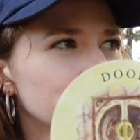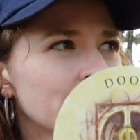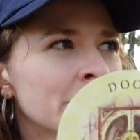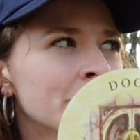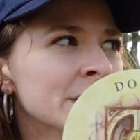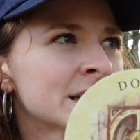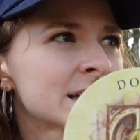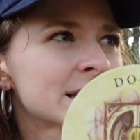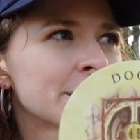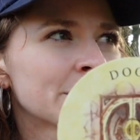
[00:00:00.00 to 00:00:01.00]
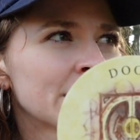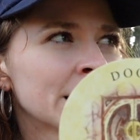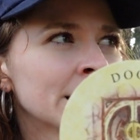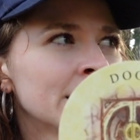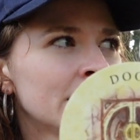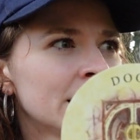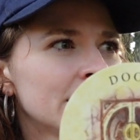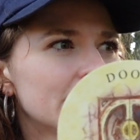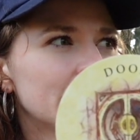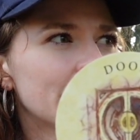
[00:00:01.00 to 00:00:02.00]
You might miss something,
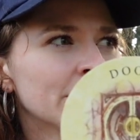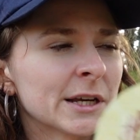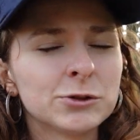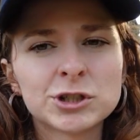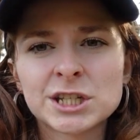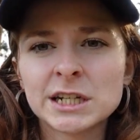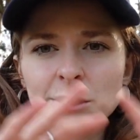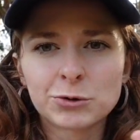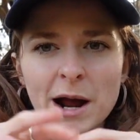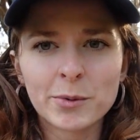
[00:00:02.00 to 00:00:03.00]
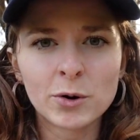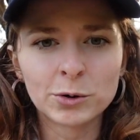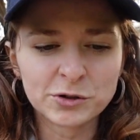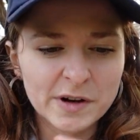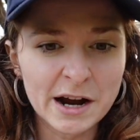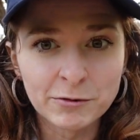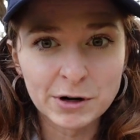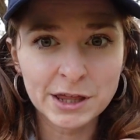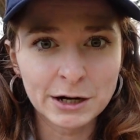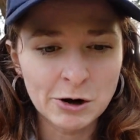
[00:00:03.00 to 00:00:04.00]
like you just need to grab a hold of
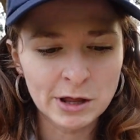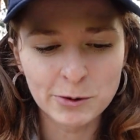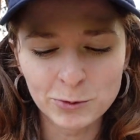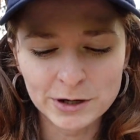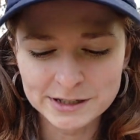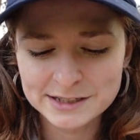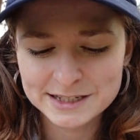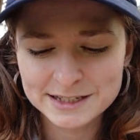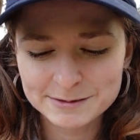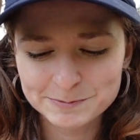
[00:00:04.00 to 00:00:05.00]
everything all at once.